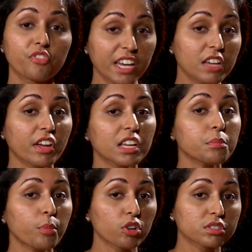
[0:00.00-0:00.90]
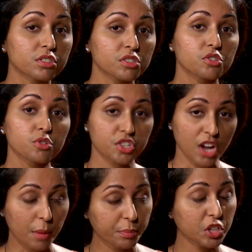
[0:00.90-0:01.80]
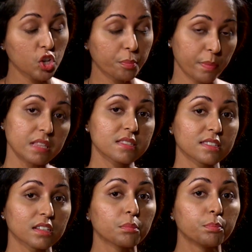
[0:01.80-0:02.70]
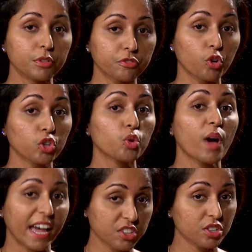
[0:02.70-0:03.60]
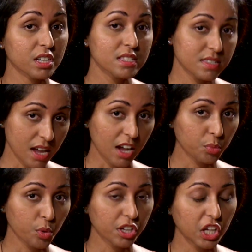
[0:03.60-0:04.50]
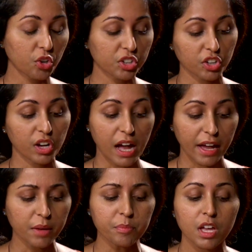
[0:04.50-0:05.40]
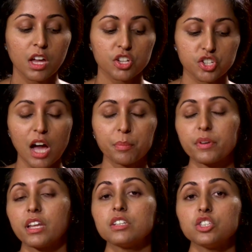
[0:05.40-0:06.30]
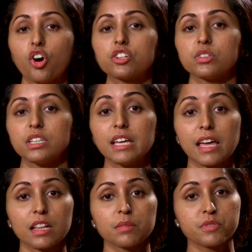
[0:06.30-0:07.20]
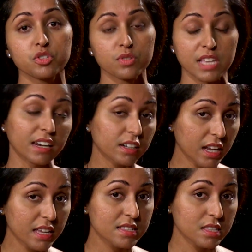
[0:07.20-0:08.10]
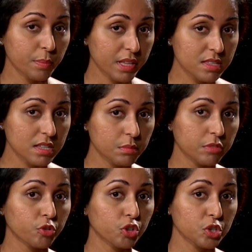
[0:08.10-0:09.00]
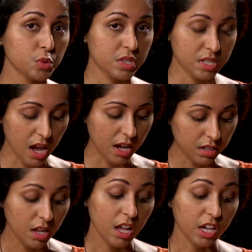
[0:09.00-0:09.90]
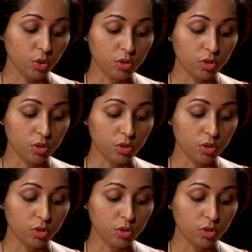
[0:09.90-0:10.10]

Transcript: very very important to sharpen your pencil before you actually start working on your eye. Sharpening not only helps to sanitize the pencil before you start, it